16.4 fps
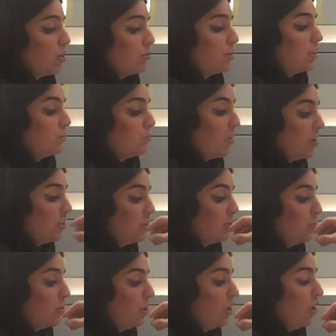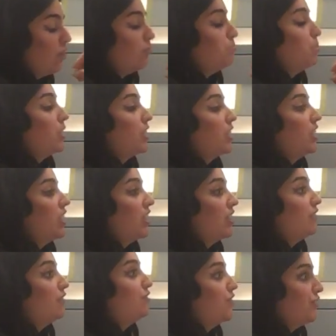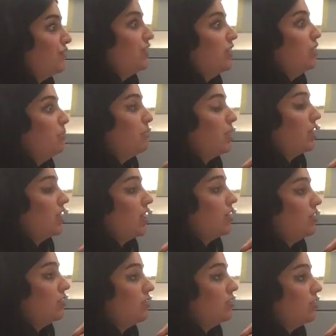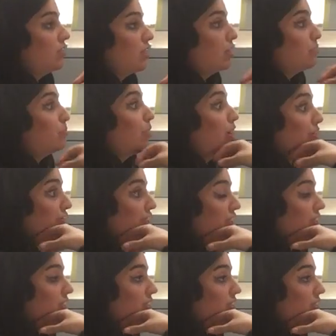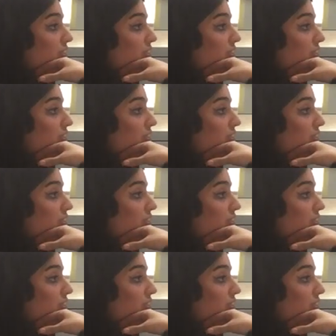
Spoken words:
we're responsible of bringing in 15 million in profits.